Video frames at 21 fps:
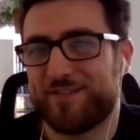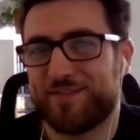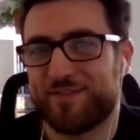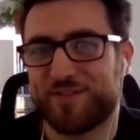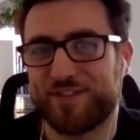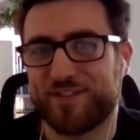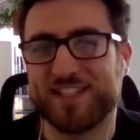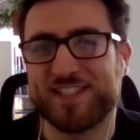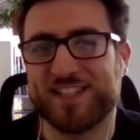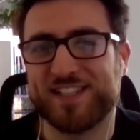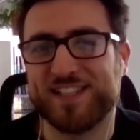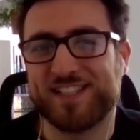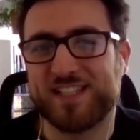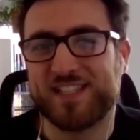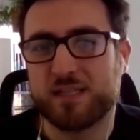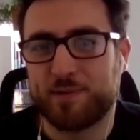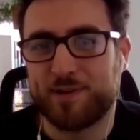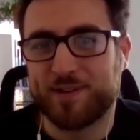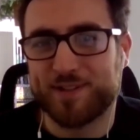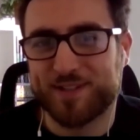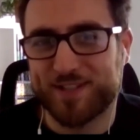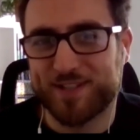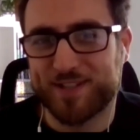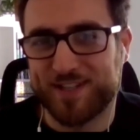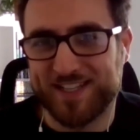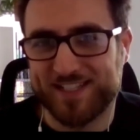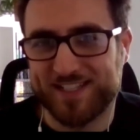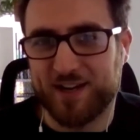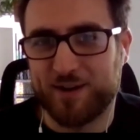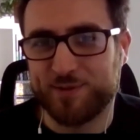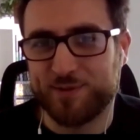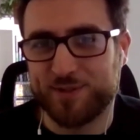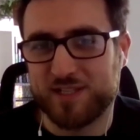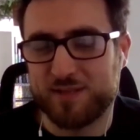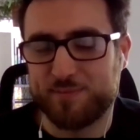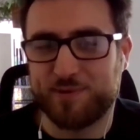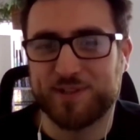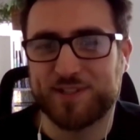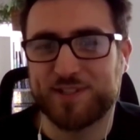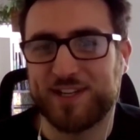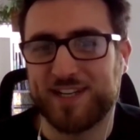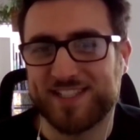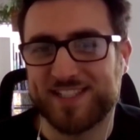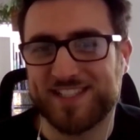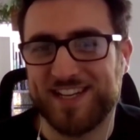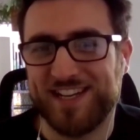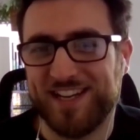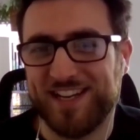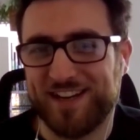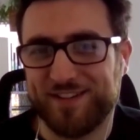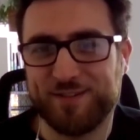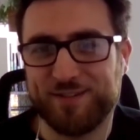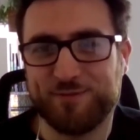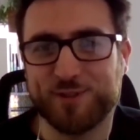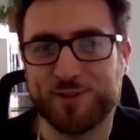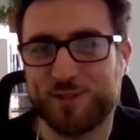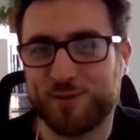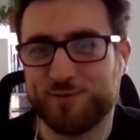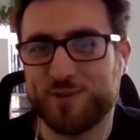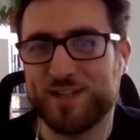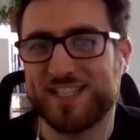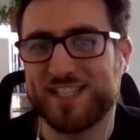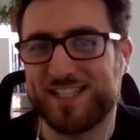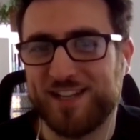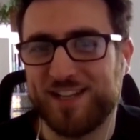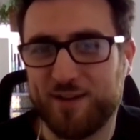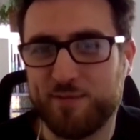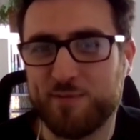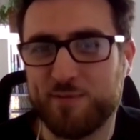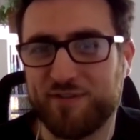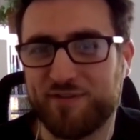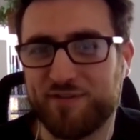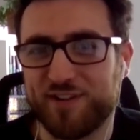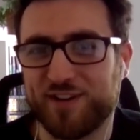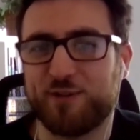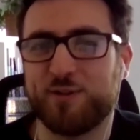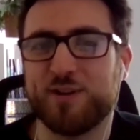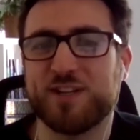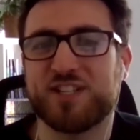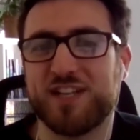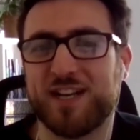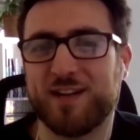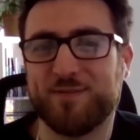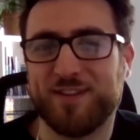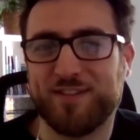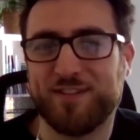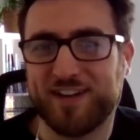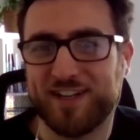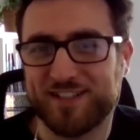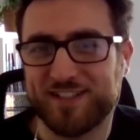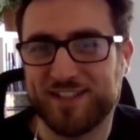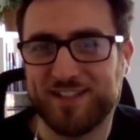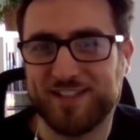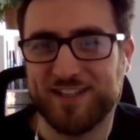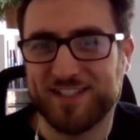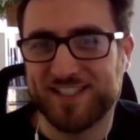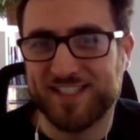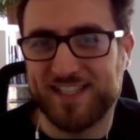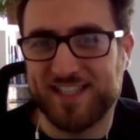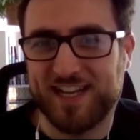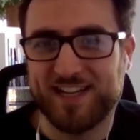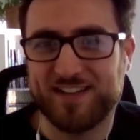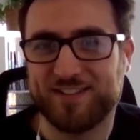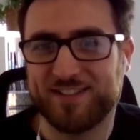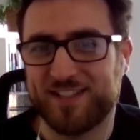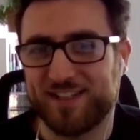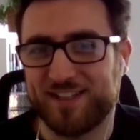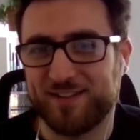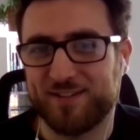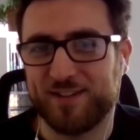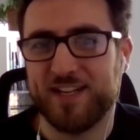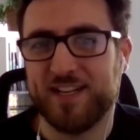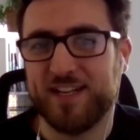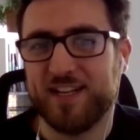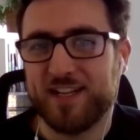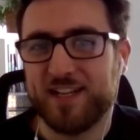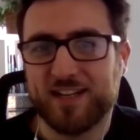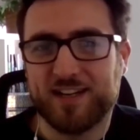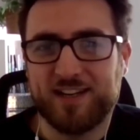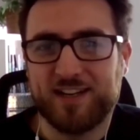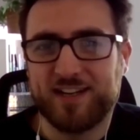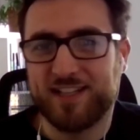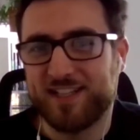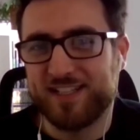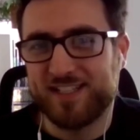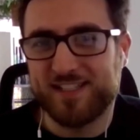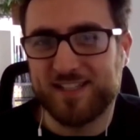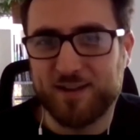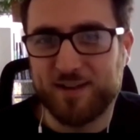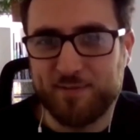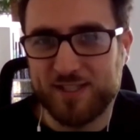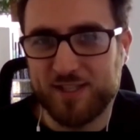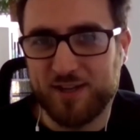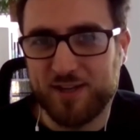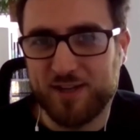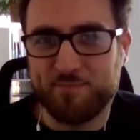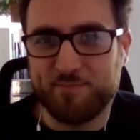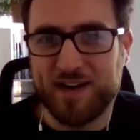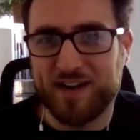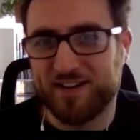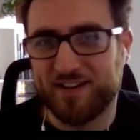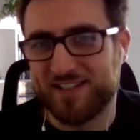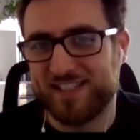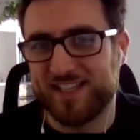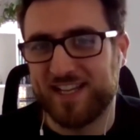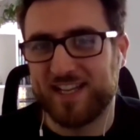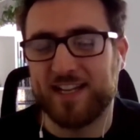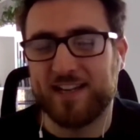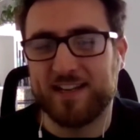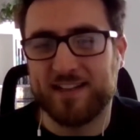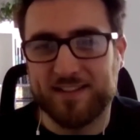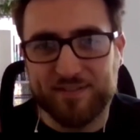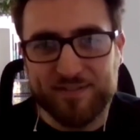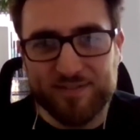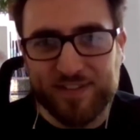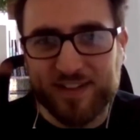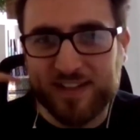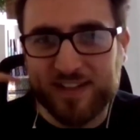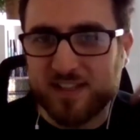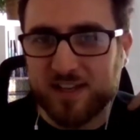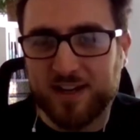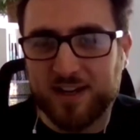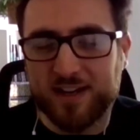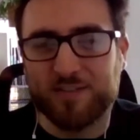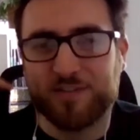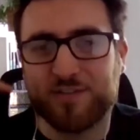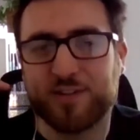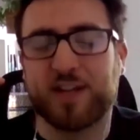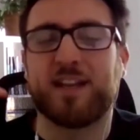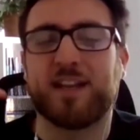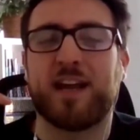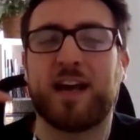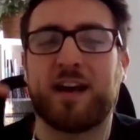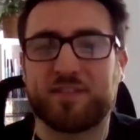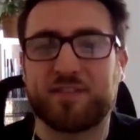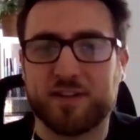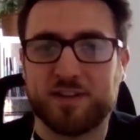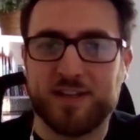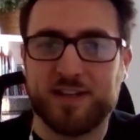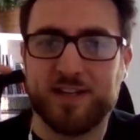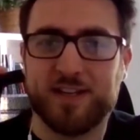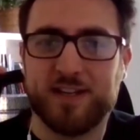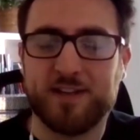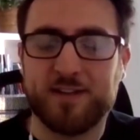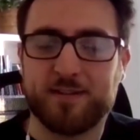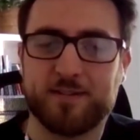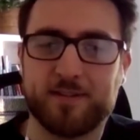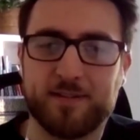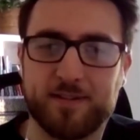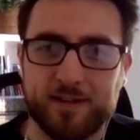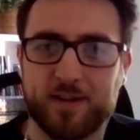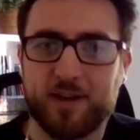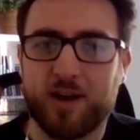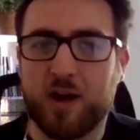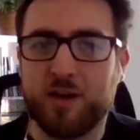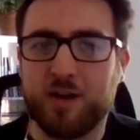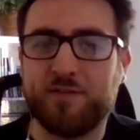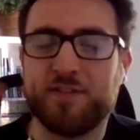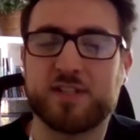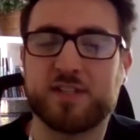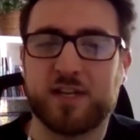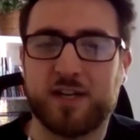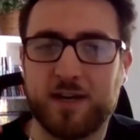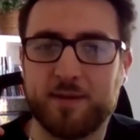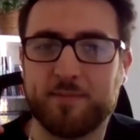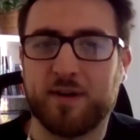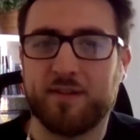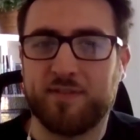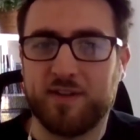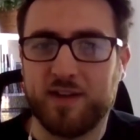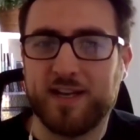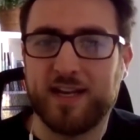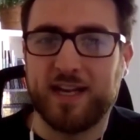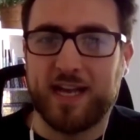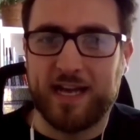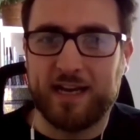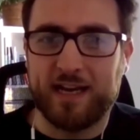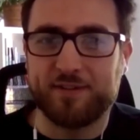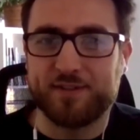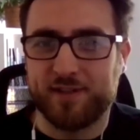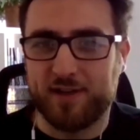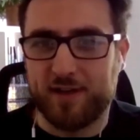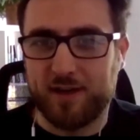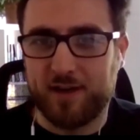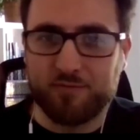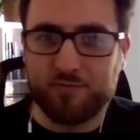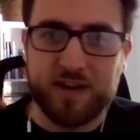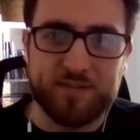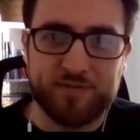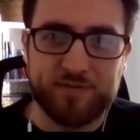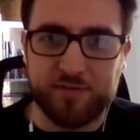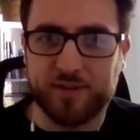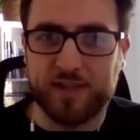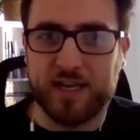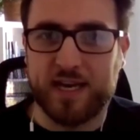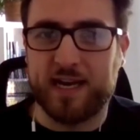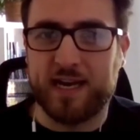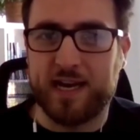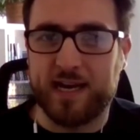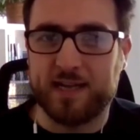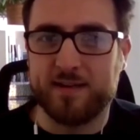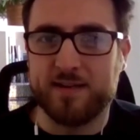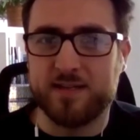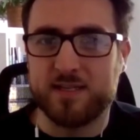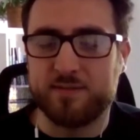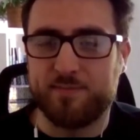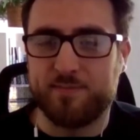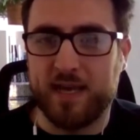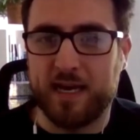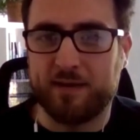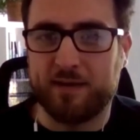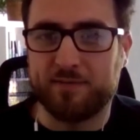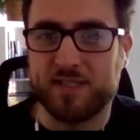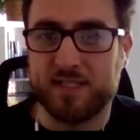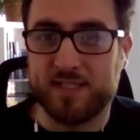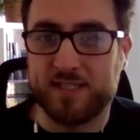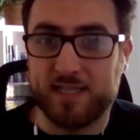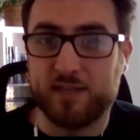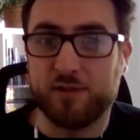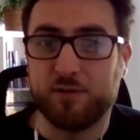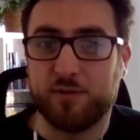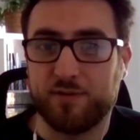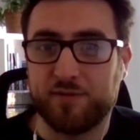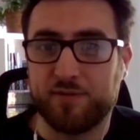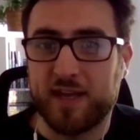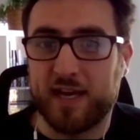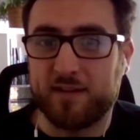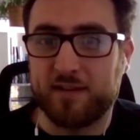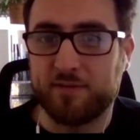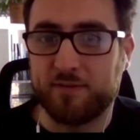for instance, this podcast, I come on this podcast, I think, what's the risk? You might throw a question at me, but I don't understand. I don't know. Oh, this is going to be so embarrassing. And then things go, and I have to, over time, I've learned how to unravel that and be able to deal with that